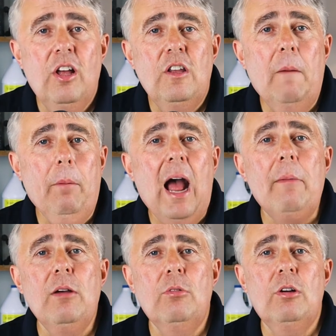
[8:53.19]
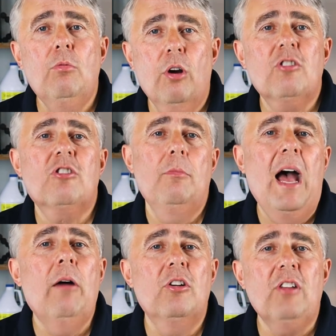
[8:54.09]
you probably will work some
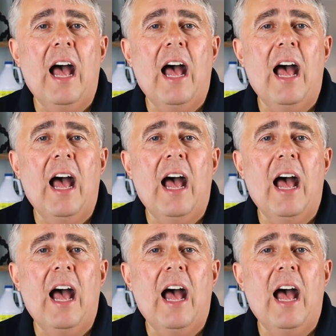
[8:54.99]
hours